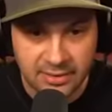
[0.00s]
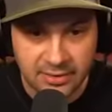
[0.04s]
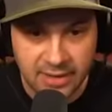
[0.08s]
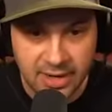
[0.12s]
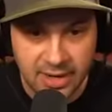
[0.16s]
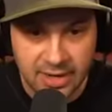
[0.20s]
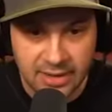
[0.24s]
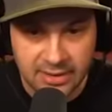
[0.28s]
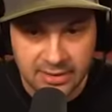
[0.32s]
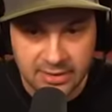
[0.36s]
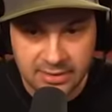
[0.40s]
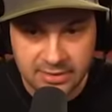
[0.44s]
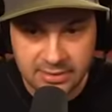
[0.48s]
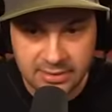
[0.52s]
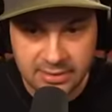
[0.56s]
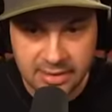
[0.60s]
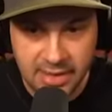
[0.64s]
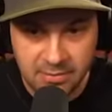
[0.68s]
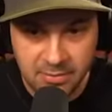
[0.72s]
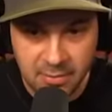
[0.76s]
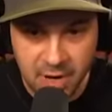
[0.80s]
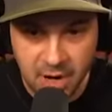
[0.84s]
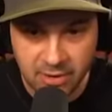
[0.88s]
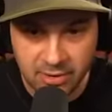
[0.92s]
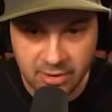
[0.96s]
Okay,
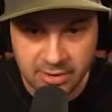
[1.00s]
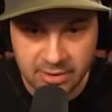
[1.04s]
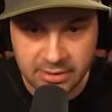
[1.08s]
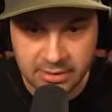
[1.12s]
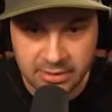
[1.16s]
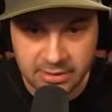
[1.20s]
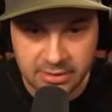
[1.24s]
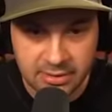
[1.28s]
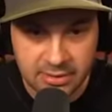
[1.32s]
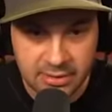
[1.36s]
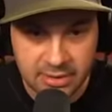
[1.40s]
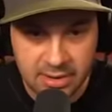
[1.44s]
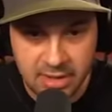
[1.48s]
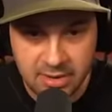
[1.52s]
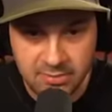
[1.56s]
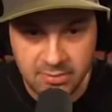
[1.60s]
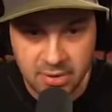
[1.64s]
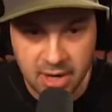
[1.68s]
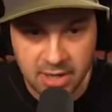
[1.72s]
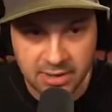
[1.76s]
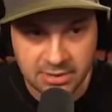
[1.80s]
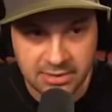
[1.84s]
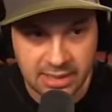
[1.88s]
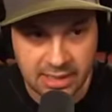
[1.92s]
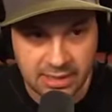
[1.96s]
keep going. Keep
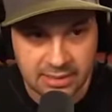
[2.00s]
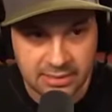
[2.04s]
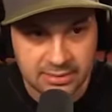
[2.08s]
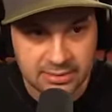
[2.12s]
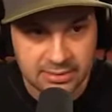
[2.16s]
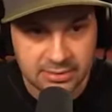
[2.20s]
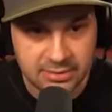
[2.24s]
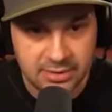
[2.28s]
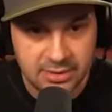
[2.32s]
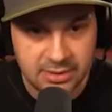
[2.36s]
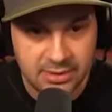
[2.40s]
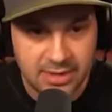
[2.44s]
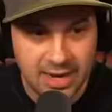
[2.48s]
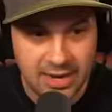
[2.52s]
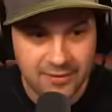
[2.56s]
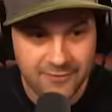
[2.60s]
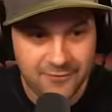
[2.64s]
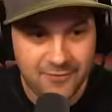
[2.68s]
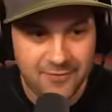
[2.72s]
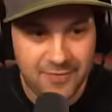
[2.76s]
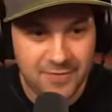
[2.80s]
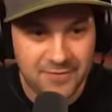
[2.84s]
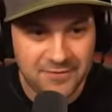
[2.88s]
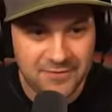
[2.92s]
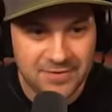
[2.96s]
hunting. You got
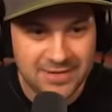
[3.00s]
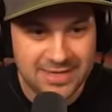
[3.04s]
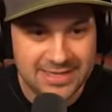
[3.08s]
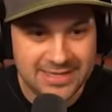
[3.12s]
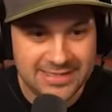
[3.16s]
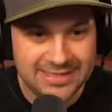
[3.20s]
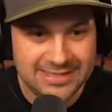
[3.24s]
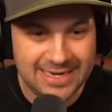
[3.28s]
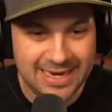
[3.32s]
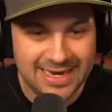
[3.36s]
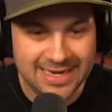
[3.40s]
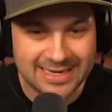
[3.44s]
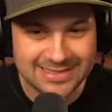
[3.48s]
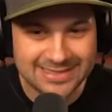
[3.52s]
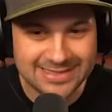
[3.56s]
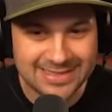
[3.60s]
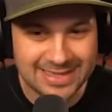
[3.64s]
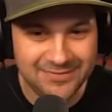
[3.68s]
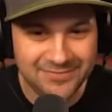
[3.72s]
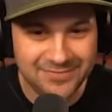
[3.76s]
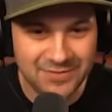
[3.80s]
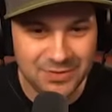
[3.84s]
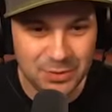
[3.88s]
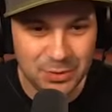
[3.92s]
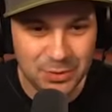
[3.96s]
15 seconds
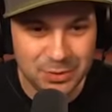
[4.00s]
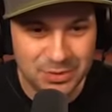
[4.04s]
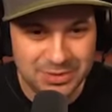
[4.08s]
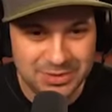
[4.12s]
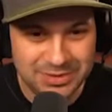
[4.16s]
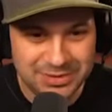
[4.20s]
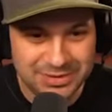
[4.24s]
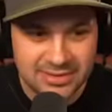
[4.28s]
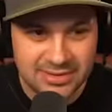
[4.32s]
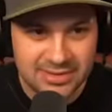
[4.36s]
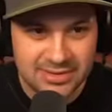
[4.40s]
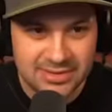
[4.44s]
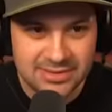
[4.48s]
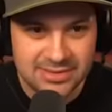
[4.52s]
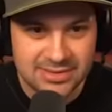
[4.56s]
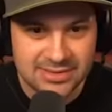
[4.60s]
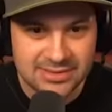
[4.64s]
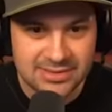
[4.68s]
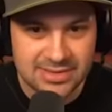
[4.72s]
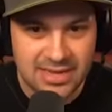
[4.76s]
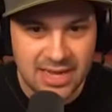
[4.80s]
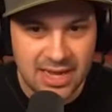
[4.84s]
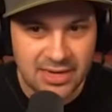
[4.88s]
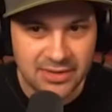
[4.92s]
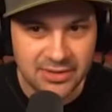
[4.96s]
left, dude. This
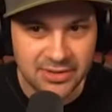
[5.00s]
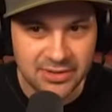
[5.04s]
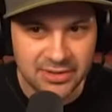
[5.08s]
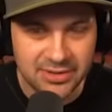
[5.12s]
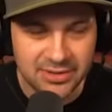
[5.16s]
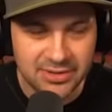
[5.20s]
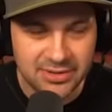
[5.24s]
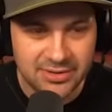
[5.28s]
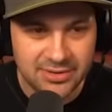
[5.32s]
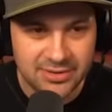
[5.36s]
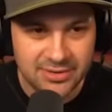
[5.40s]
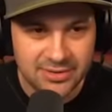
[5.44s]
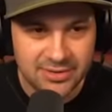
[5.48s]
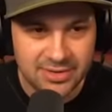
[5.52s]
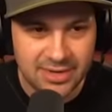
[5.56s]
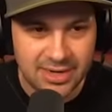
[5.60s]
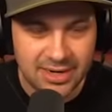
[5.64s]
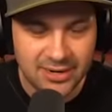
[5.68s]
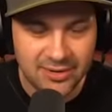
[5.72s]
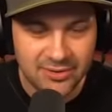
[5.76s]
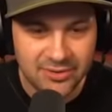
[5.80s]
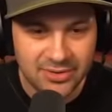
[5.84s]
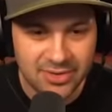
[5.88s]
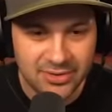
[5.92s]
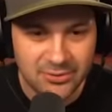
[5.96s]
is not good. I
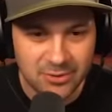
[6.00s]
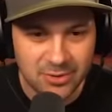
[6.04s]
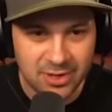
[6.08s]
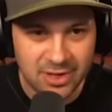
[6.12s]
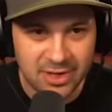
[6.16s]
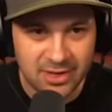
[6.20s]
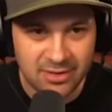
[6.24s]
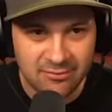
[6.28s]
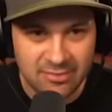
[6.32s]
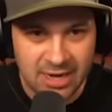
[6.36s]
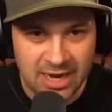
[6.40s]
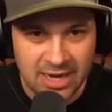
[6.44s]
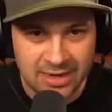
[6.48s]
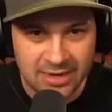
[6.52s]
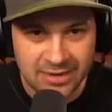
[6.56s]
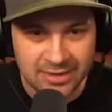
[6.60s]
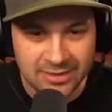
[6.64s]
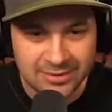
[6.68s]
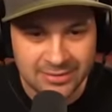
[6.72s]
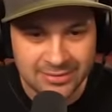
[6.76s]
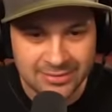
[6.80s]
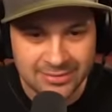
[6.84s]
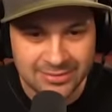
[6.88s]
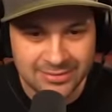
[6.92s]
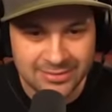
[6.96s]
don't think we're gonna make
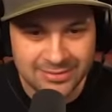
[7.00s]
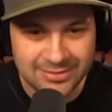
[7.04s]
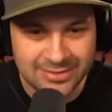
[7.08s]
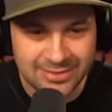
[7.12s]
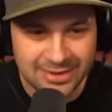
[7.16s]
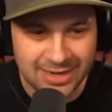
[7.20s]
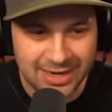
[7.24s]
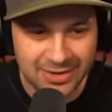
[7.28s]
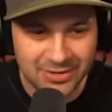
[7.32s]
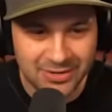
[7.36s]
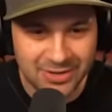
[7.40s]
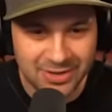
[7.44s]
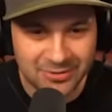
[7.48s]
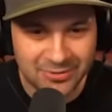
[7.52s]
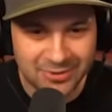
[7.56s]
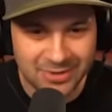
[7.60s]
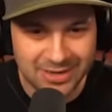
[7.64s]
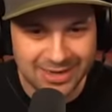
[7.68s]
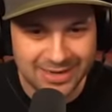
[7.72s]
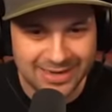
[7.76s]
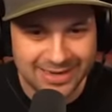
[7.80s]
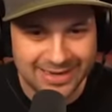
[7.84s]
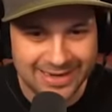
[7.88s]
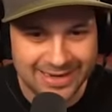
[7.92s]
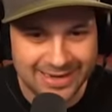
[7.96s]
it. I don't think we're
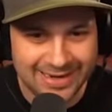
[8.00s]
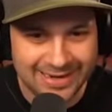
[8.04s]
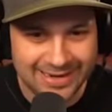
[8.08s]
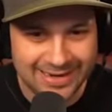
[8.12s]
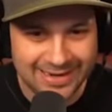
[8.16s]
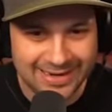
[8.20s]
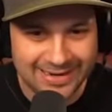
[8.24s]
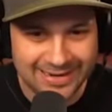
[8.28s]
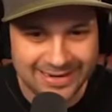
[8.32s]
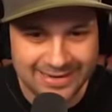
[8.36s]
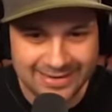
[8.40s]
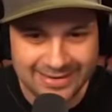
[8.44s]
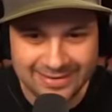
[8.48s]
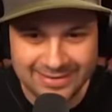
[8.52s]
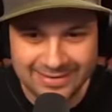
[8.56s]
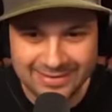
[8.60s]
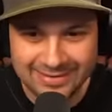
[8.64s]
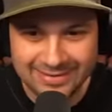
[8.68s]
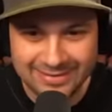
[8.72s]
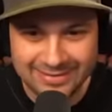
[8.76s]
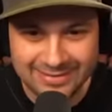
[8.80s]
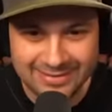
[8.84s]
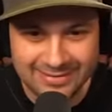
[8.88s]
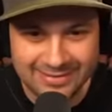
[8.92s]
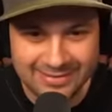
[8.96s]
gonna get it.
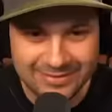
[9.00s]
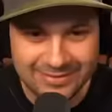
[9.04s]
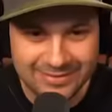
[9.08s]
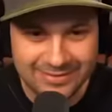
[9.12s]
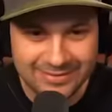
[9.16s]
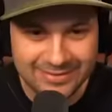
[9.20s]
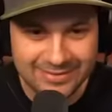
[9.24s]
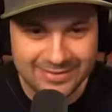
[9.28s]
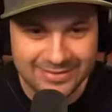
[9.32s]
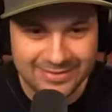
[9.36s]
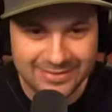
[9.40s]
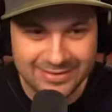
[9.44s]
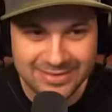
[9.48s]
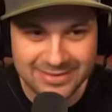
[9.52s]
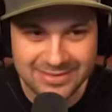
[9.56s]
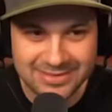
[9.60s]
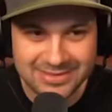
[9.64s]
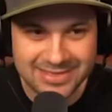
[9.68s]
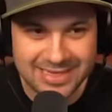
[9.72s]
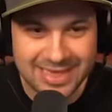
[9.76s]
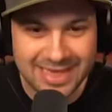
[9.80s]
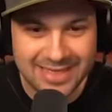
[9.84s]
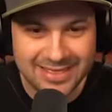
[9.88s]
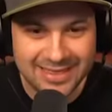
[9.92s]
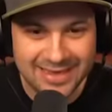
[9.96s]

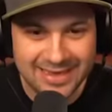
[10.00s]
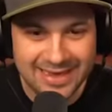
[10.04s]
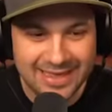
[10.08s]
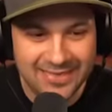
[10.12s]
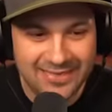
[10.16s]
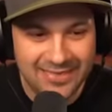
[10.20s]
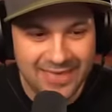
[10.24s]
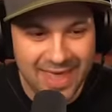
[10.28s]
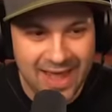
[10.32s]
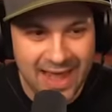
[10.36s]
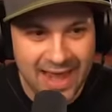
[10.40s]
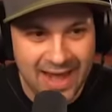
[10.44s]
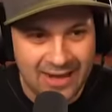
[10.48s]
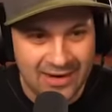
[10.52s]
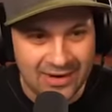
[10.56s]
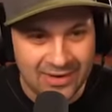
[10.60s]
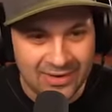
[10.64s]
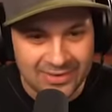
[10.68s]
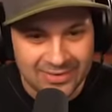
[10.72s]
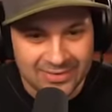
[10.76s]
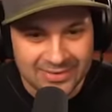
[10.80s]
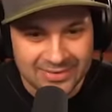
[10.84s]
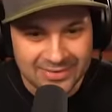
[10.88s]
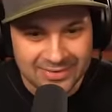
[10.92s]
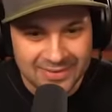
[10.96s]
There's nothing in there.
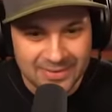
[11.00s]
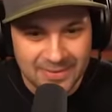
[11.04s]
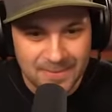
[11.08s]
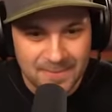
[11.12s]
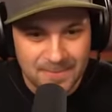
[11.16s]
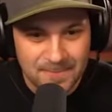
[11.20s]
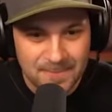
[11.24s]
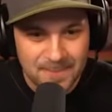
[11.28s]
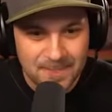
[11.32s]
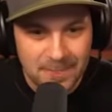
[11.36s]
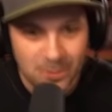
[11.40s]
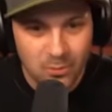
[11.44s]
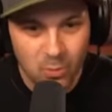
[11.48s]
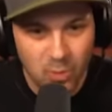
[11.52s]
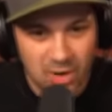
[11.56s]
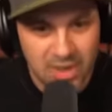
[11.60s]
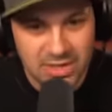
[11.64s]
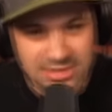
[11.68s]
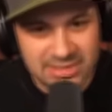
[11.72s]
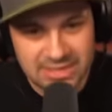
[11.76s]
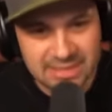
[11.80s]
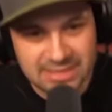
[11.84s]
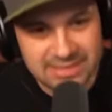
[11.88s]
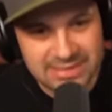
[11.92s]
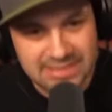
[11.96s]

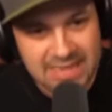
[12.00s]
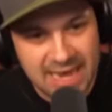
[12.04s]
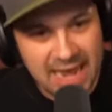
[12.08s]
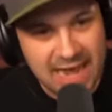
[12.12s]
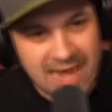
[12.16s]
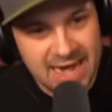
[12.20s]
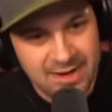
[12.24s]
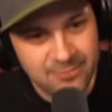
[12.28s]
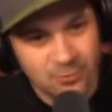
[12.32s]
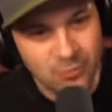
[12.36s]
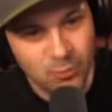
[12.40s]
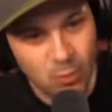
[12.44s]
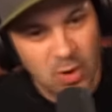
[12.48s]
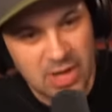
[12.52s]
Where's this dang